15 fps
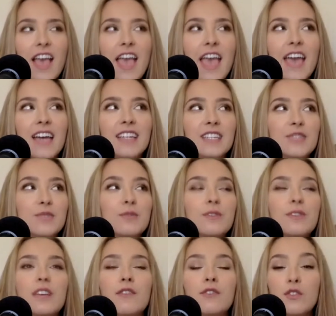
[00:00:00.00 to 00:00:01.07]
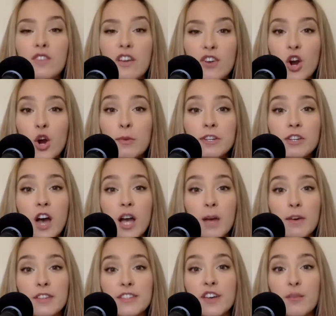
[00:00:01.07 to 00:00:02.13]
And if you've never heard me talk
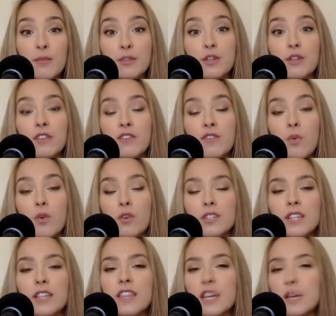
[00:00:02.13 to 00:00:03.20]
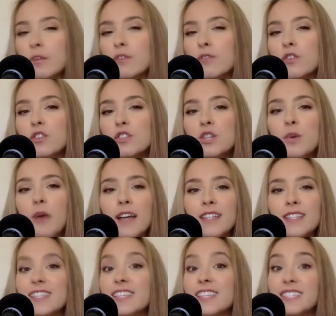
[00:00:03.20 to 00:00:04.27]
about self-preserving 4s, they're referred to
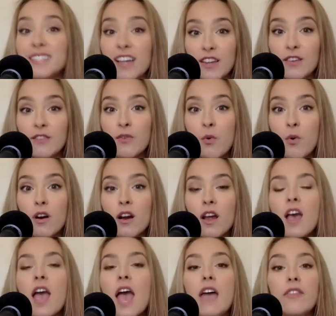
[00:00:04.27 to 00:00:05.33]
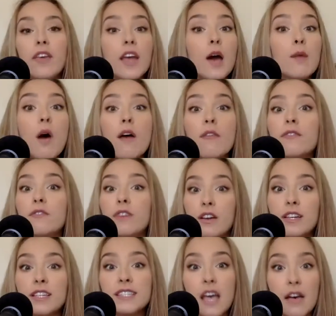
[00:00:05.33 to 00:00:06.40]
as the sunny 4, and they come off
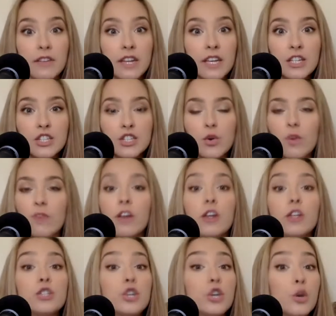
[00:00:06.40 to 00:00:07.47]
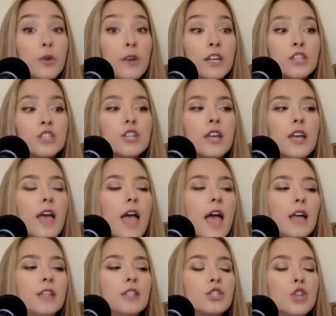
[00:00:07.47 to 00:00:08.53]
very 7-ish or very 2-ish.
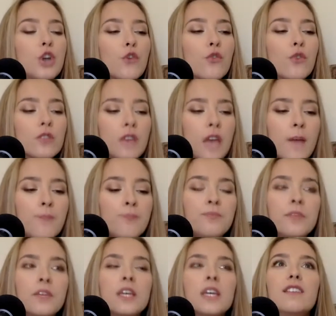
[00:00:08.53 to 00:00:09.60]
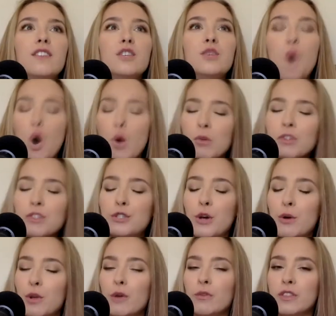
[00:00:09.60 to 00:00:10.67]
And so for them, you almost
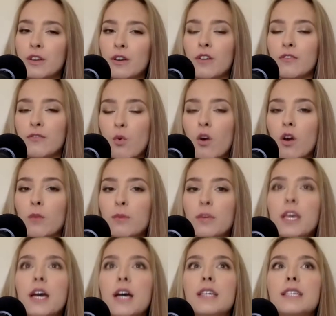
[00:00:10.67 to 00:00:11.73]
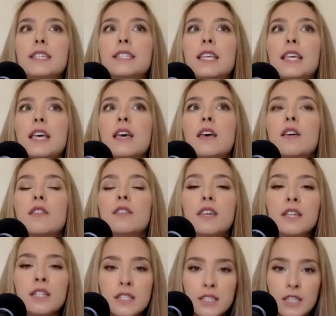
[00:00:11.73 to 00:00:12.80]
don't know that they're a 4 because
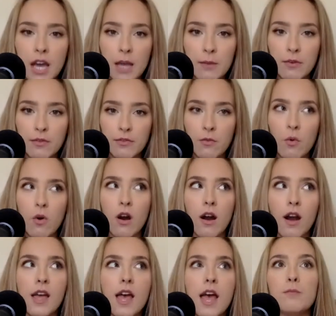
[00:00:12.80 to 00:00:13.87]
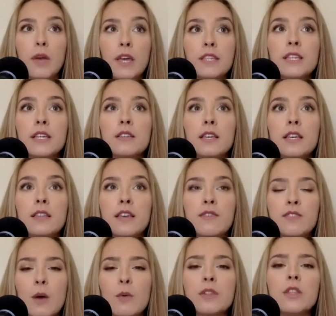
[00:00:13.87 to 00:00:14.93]
this type of 4, basically, they've
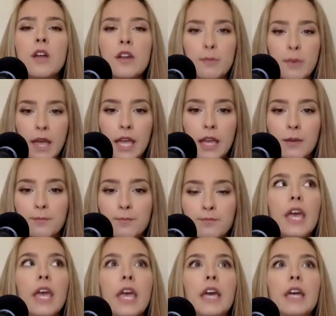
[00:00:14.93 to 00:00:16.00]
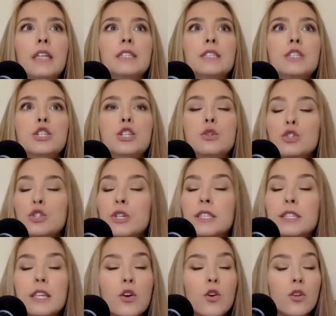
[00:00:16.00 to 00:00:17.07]
dealt with a lot of pain, and usually
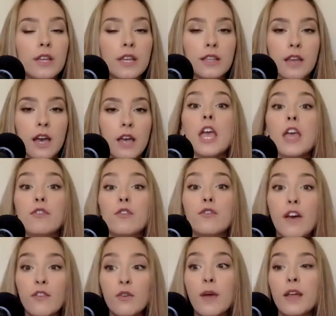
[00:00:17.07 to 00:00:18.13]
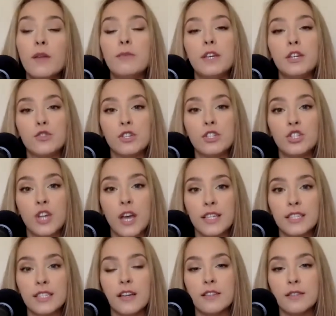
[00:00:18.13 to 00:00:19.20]
it's early in life. If you've never read Beatrice
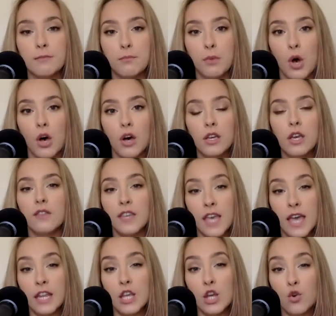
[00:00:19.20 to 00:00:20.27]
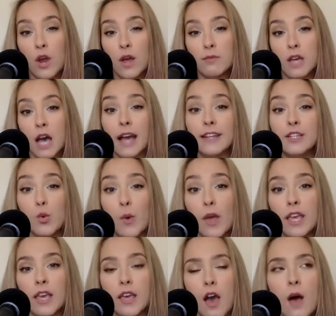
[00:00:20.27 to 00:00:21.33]
Chestnut's book, The Enneagram Guide to
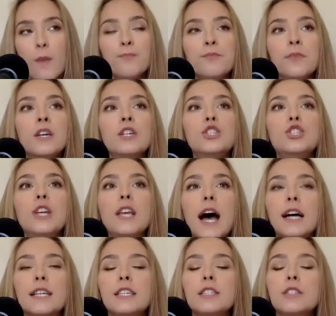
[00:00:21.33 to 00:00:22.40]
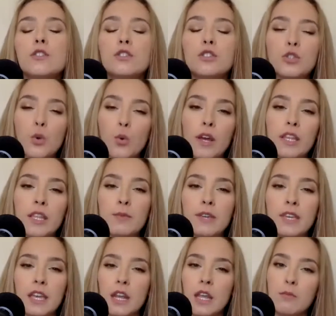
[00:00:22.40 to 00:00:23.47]
Waking Up, she has this little story in the
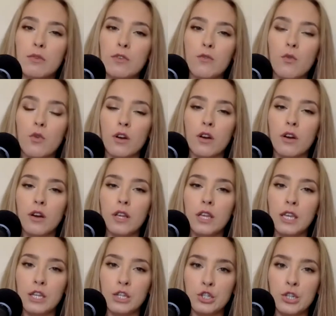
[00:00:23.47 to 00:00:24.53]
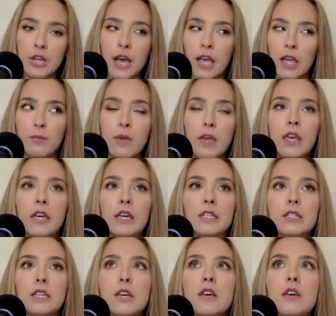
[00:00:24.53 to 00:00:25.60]
beginning before each type,
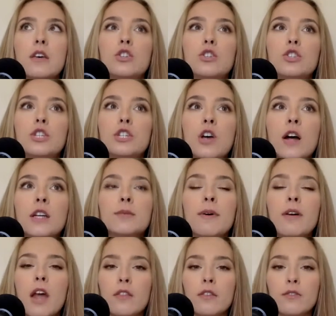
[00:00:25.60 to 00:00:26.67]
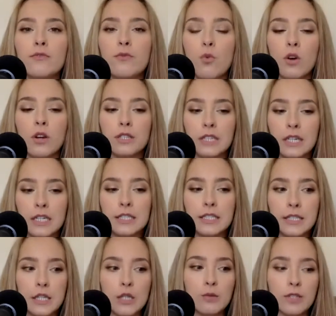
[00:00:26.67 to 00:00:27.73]
and she talks about how the 4 does
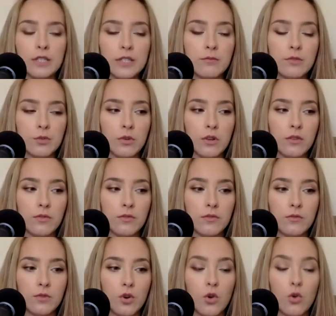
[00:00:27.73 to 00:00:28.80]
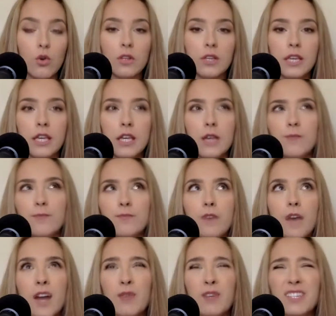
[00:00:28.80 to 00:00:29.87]
deal with some sort of early,
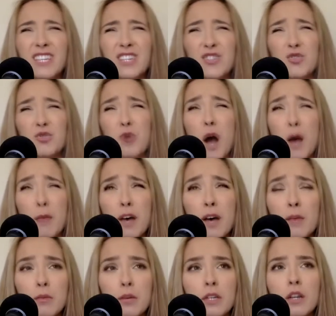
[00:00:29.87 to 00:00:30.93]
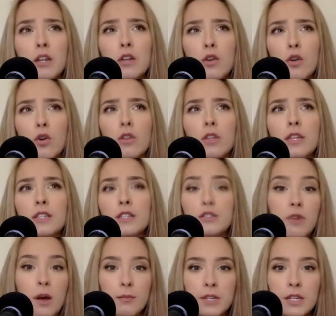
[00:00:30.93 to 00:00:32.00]
I don't want to say trauma, but an early
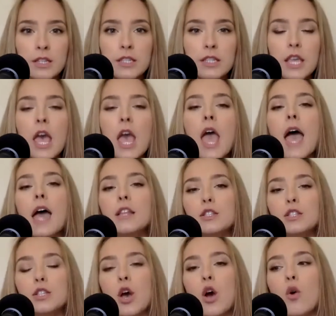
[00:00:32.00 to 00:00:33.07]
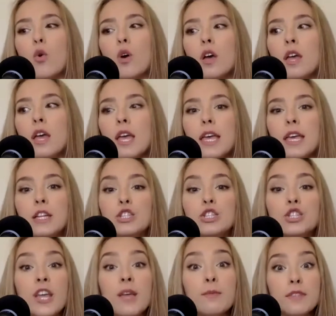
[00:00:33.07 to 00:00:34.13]
disruptance. And so it
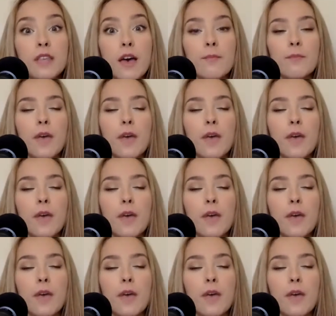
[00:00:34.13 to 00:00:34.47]
shapes them.